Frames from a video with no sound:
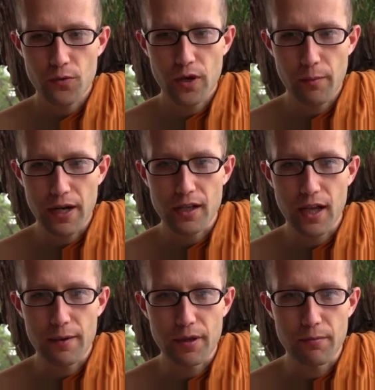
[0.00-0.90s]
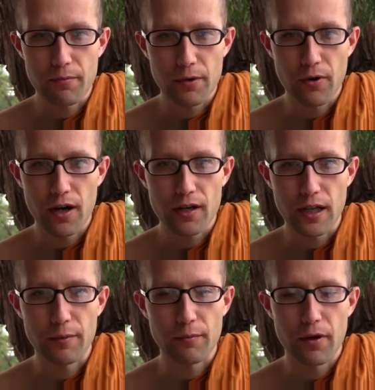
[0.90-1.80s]
one of my rock
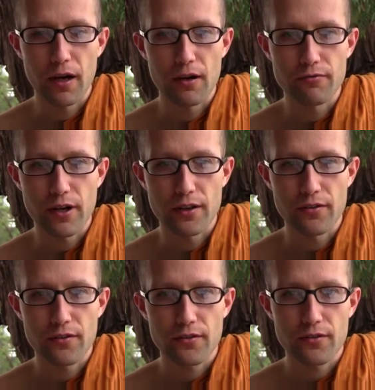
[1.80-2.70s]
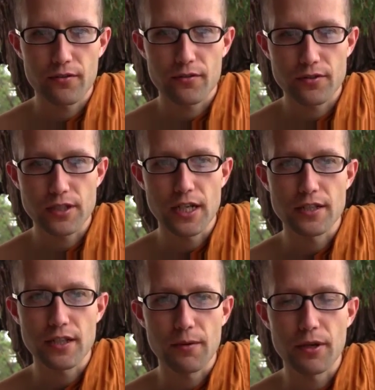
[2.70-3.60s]
climbing friends
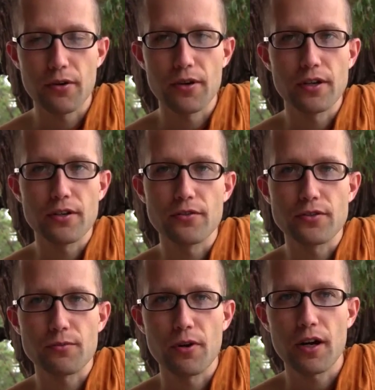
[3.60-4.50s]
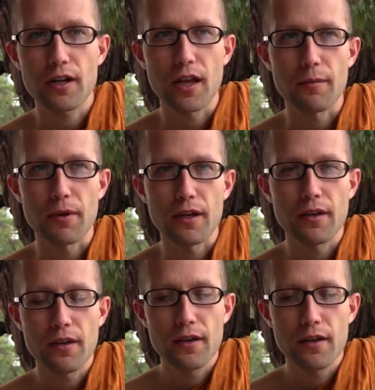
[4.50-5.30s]
suggested that we go there to do some rock climbing.